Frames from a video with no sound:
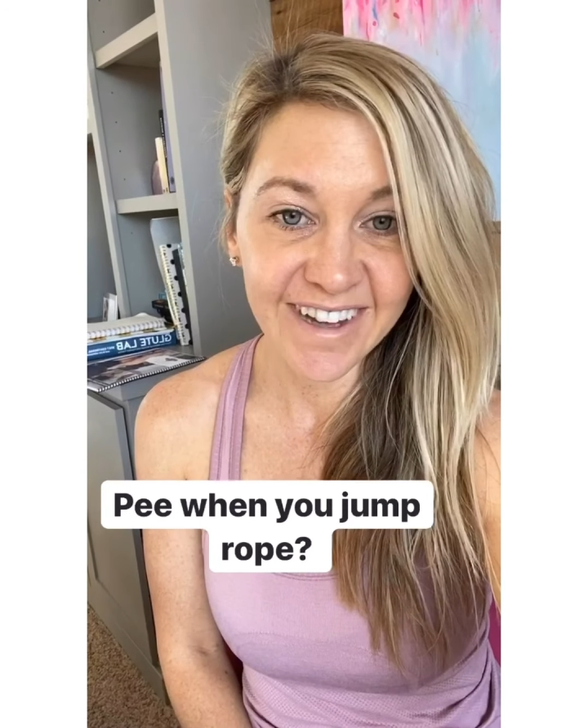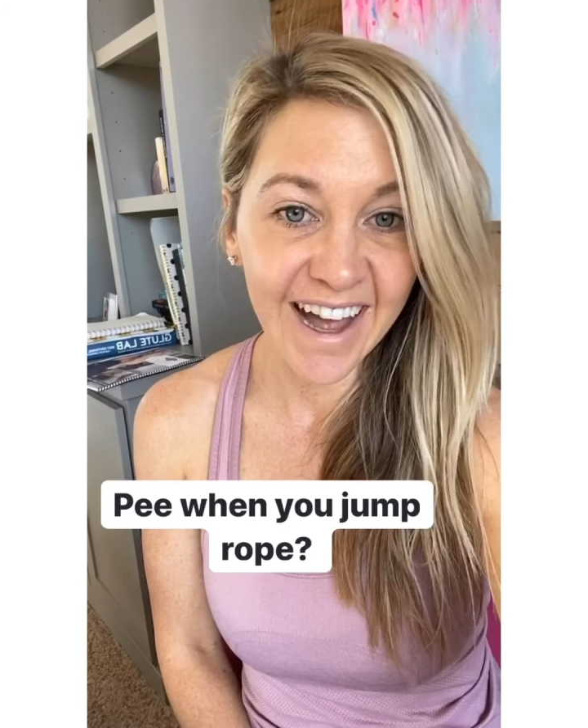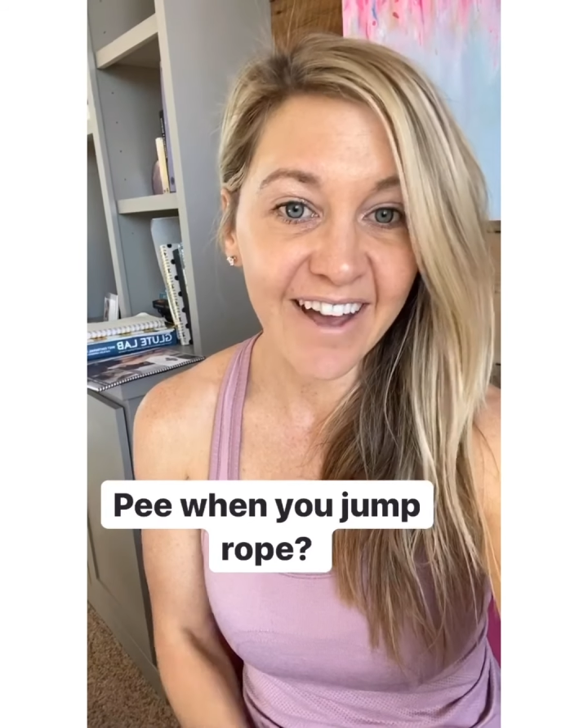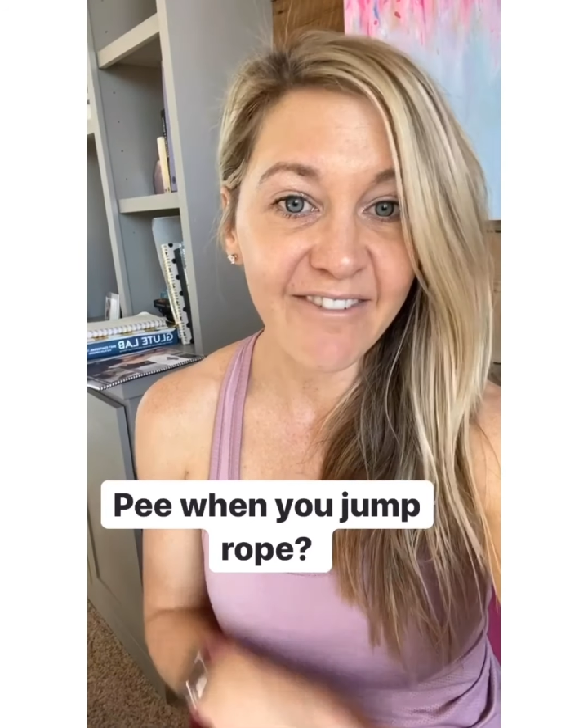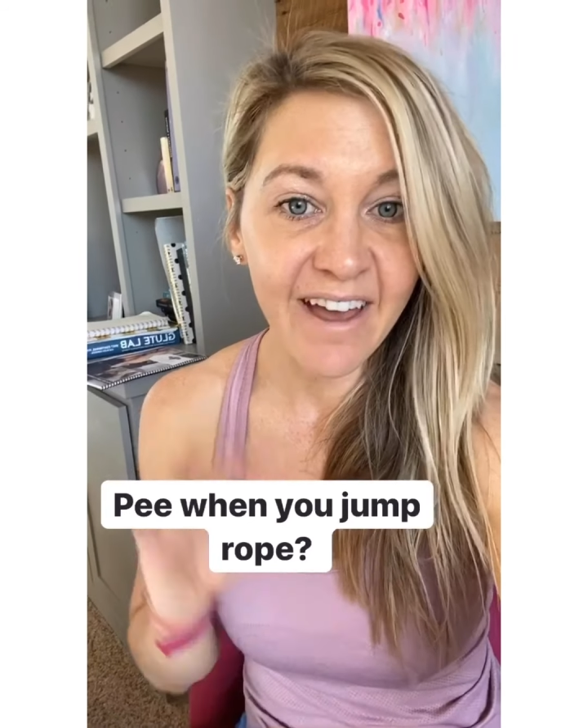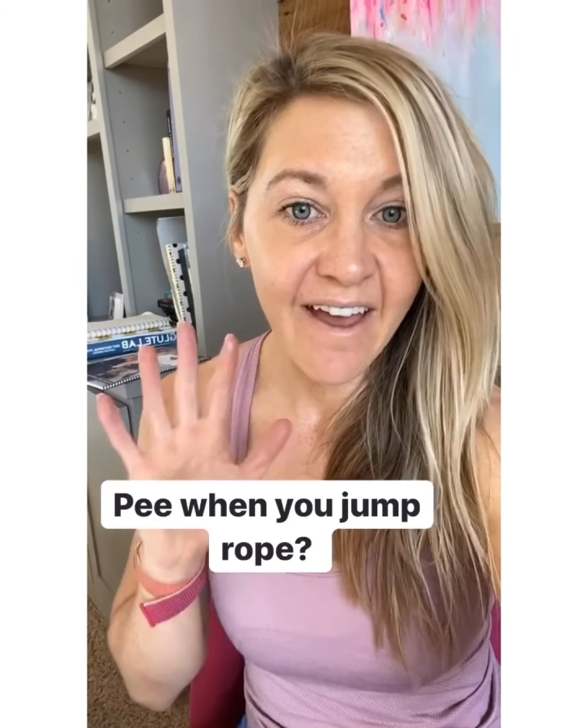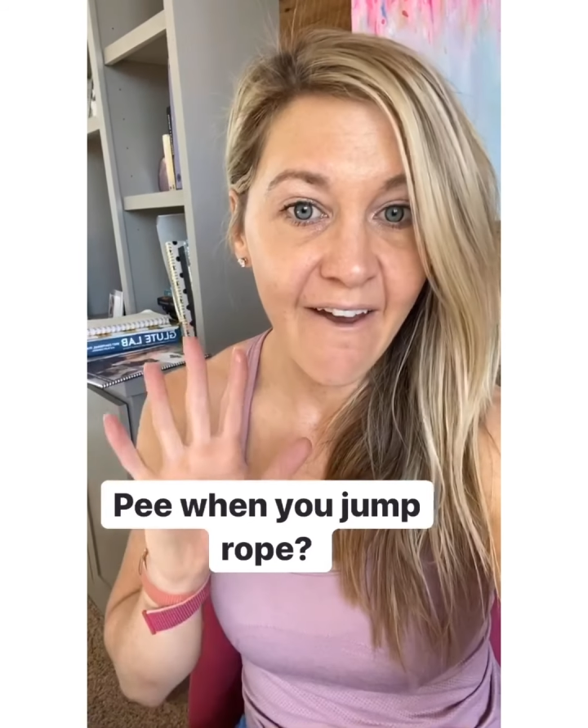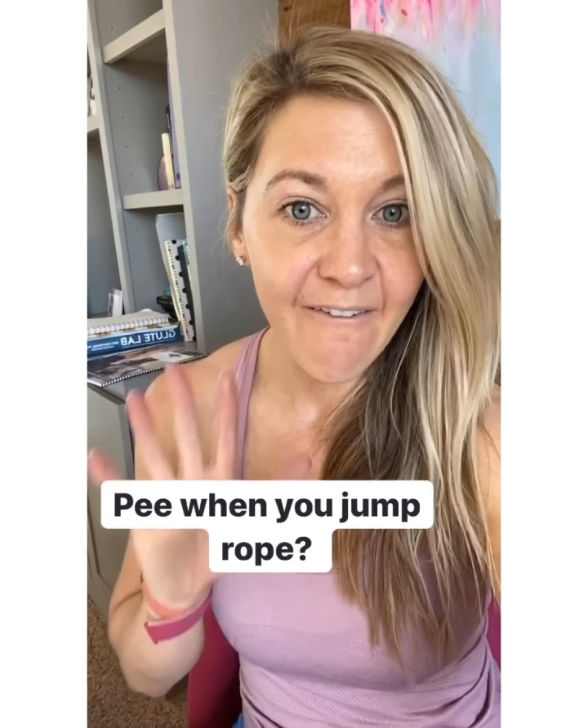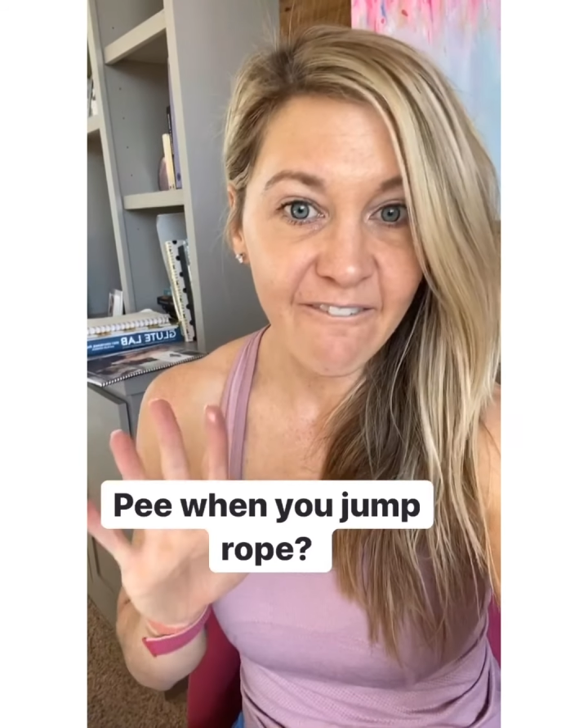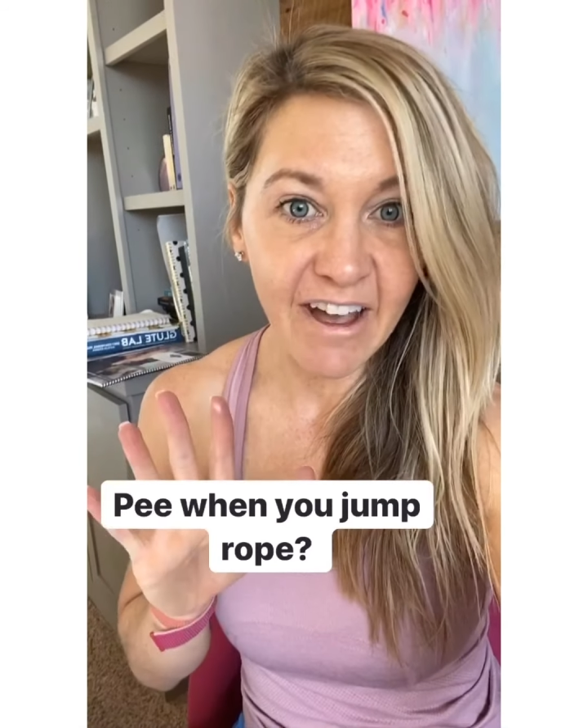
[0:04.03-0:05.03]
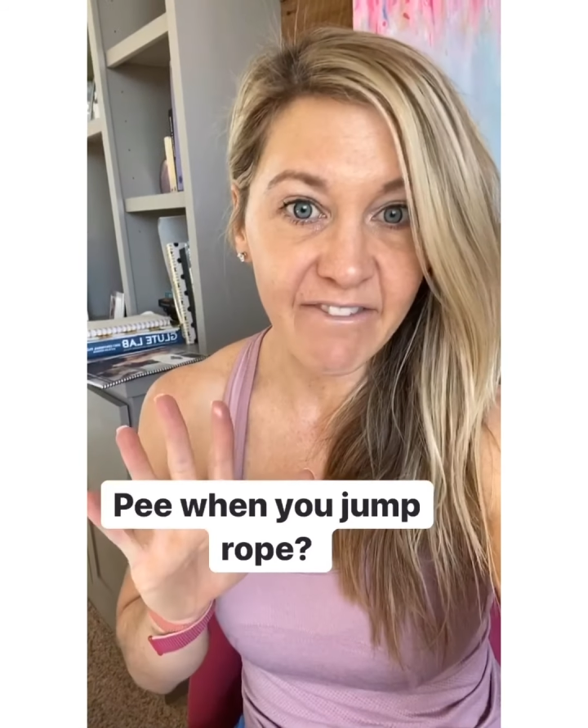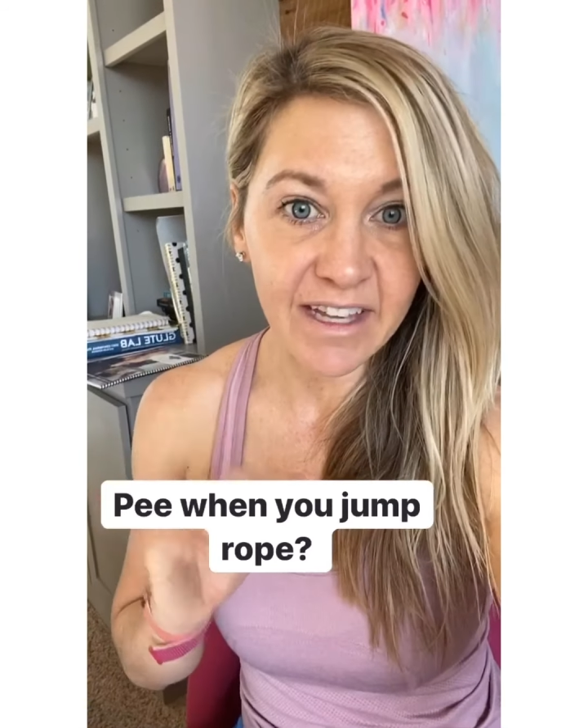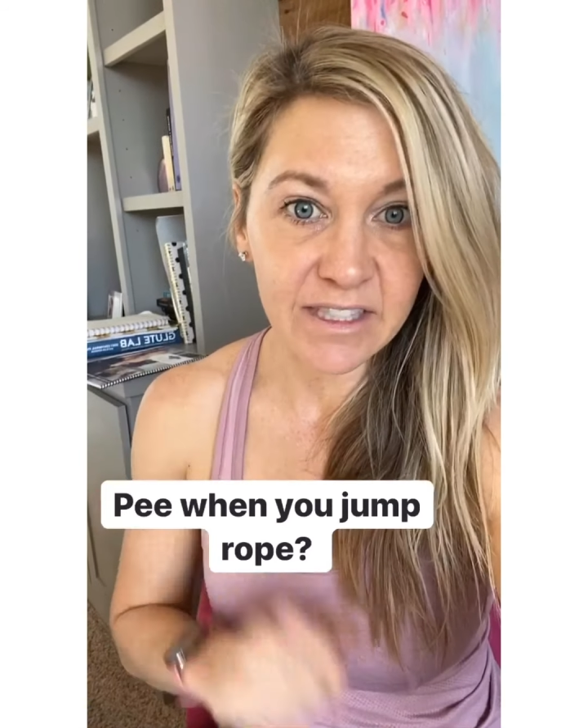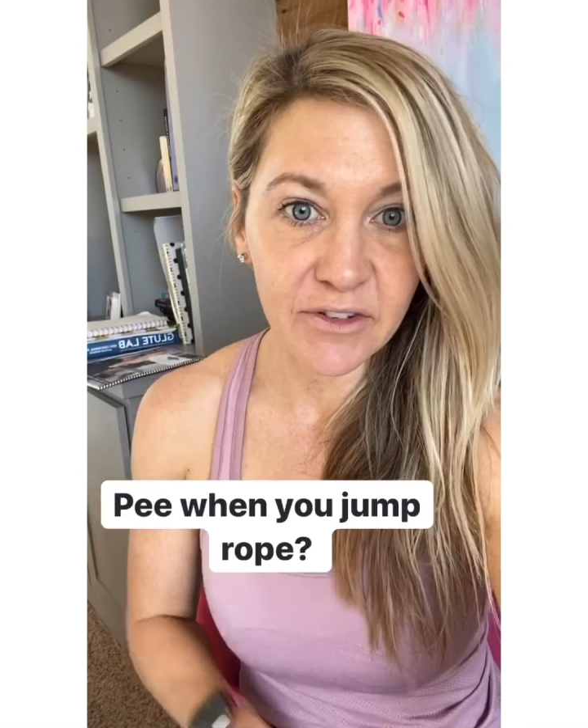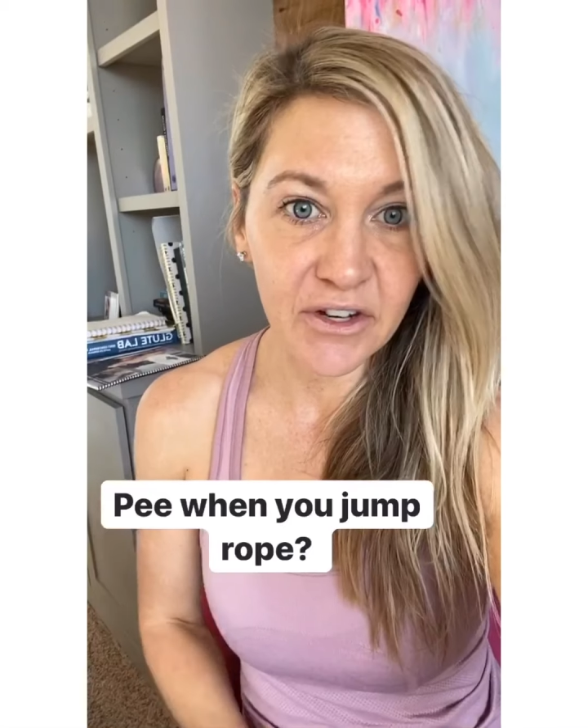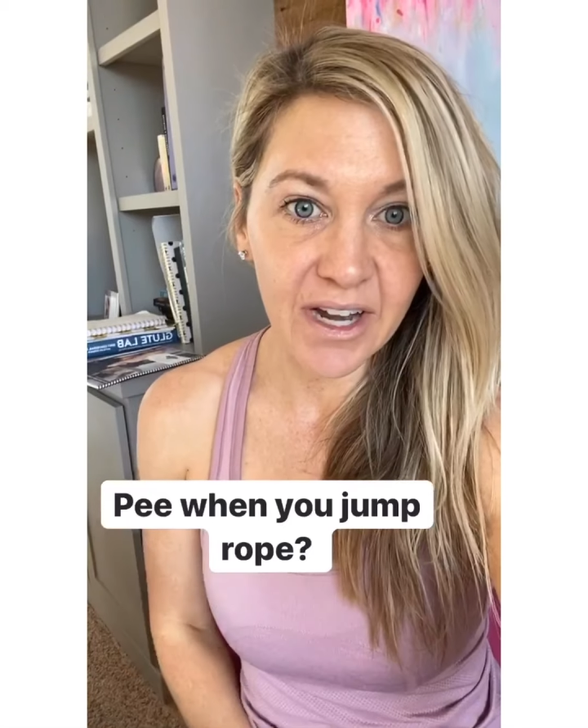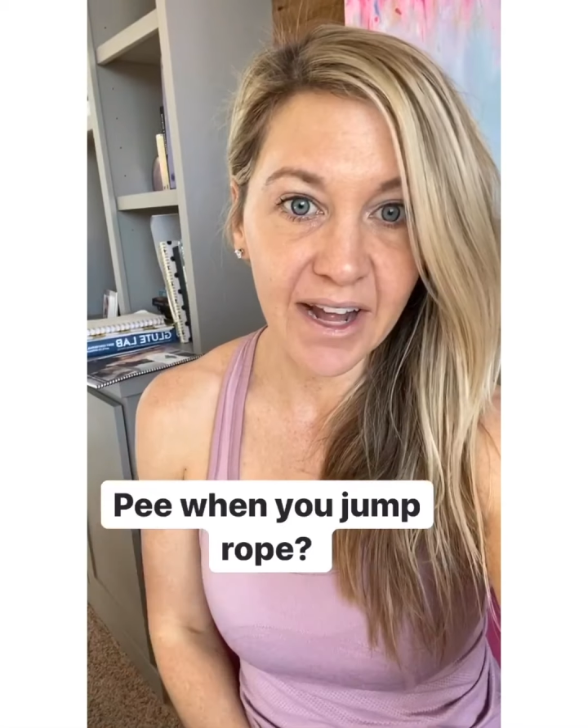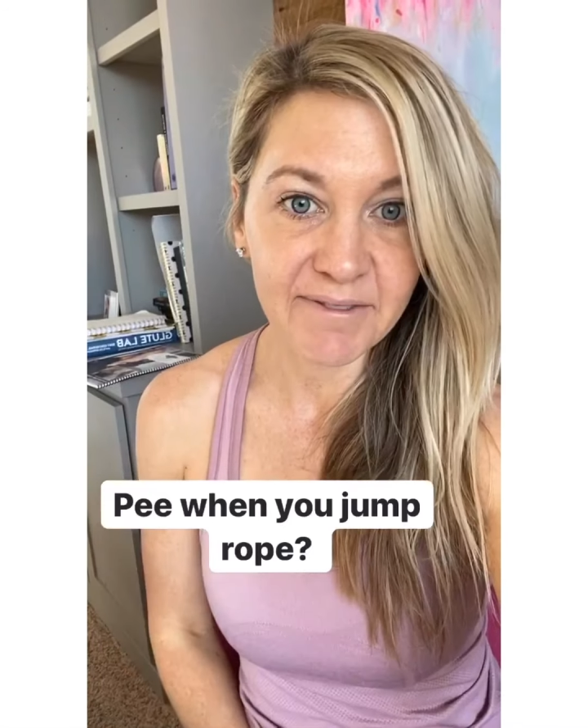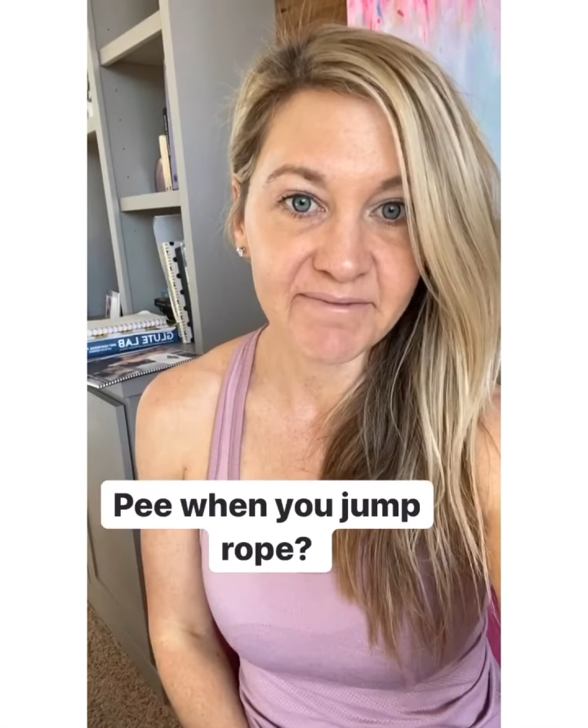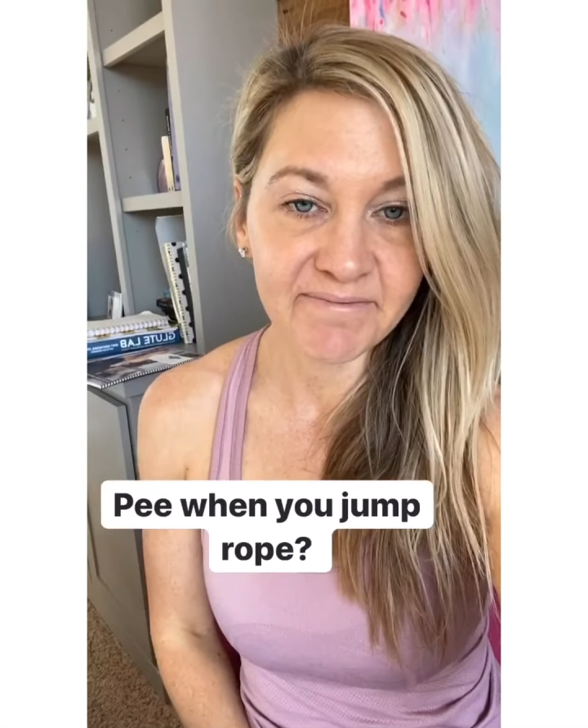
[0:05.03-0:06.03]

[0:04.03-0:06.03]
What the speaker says: I have 5 things for you today.